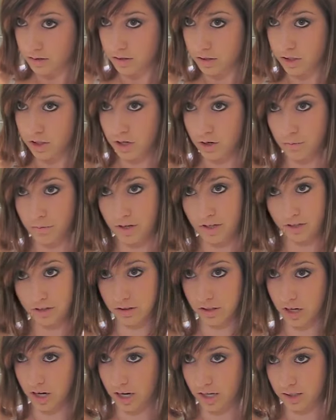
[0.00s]
You don't want a
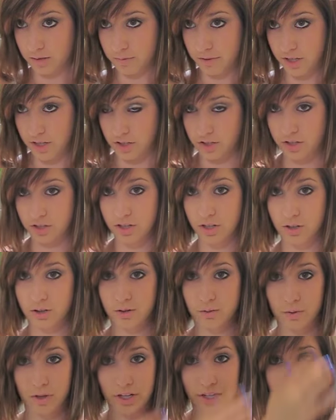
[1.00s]
lot because you
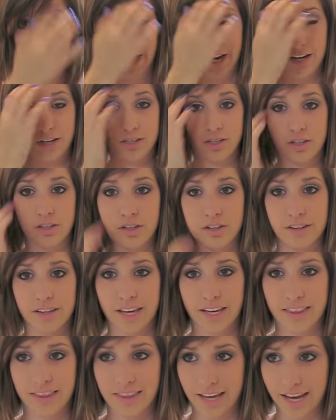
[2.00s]
don't want your hair to look
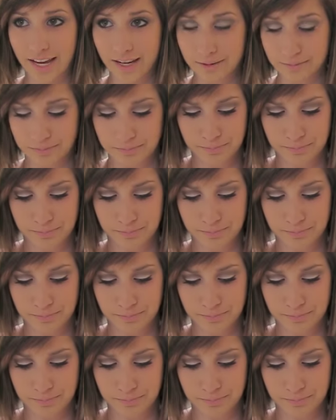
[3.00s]
like that.